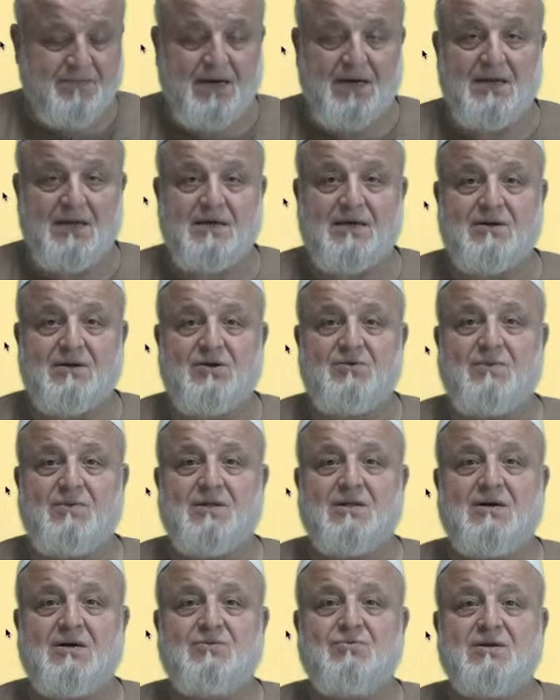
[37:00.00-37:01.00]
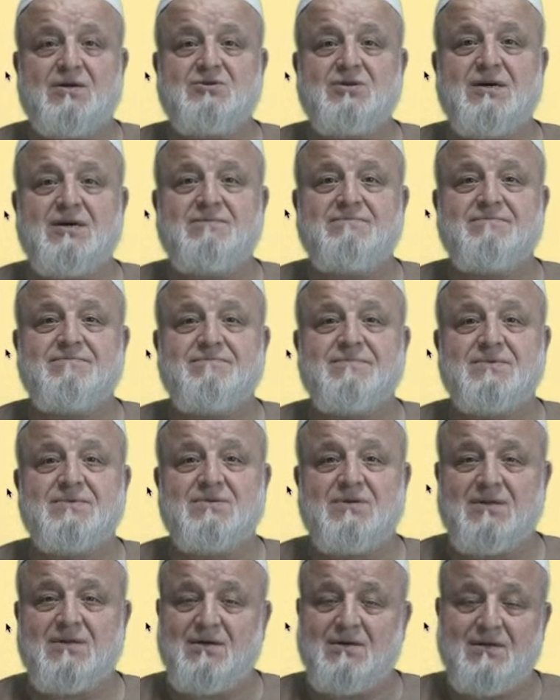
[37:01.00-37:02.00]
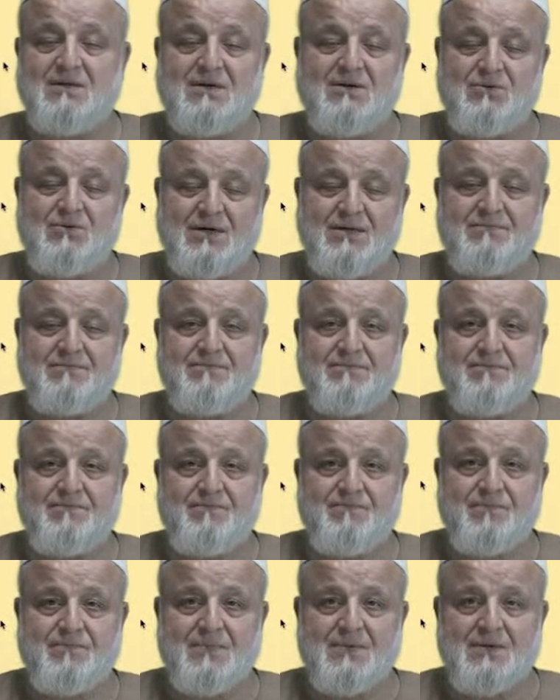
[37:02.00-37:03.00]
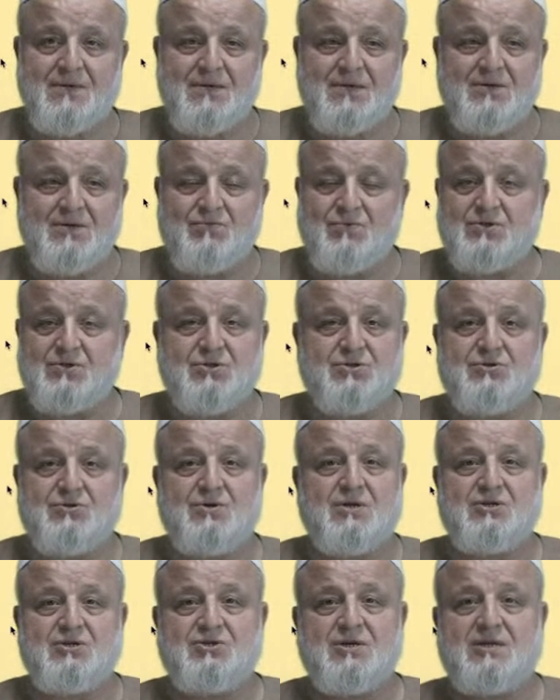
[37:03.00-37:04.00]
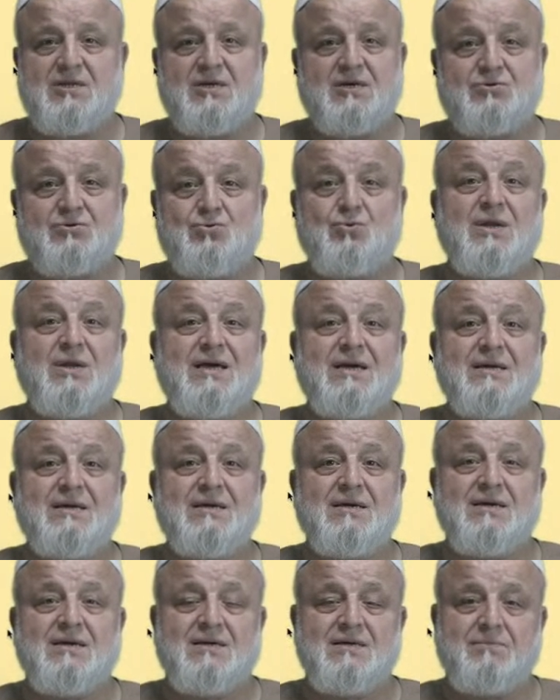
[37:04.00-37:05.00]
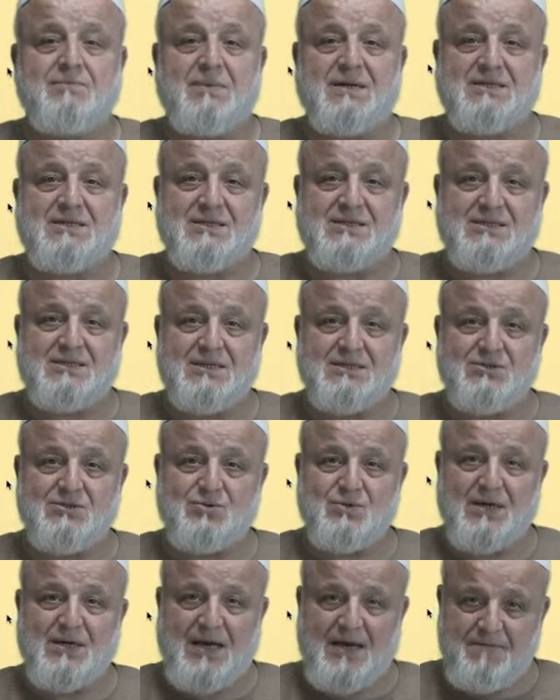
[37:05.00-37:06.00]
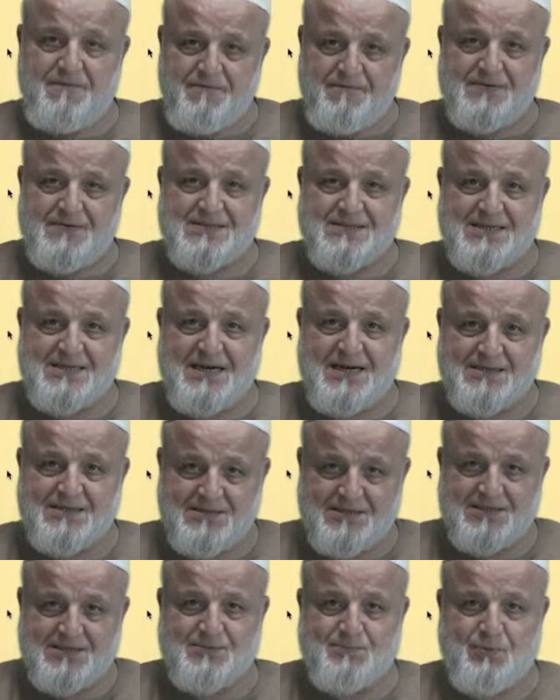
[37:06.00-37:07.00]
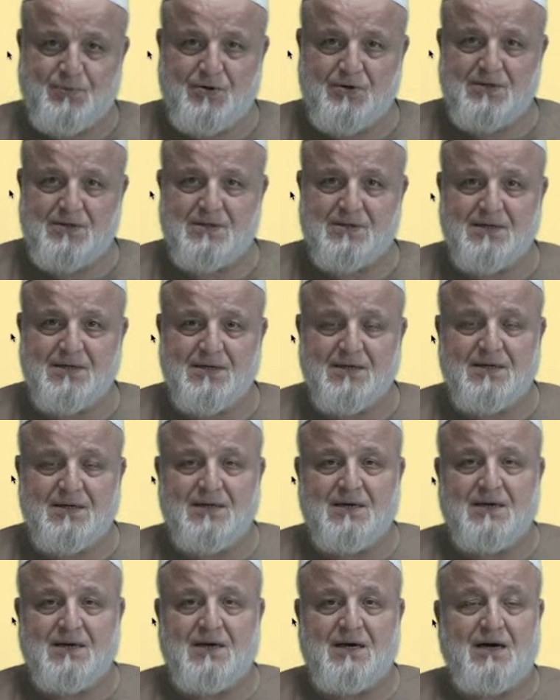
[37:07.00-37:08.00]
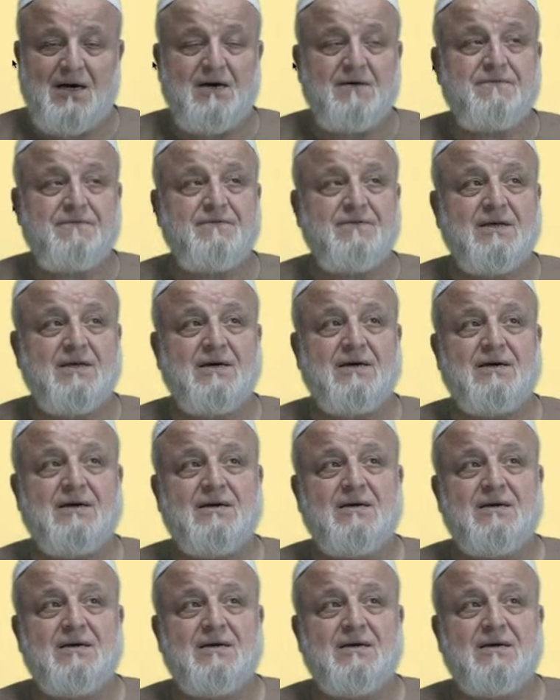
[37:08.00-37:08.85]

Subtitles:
Ali karramallahu wajhah, radiallahu anh, which is not a Sharia ruling, but just to emphasize this point, after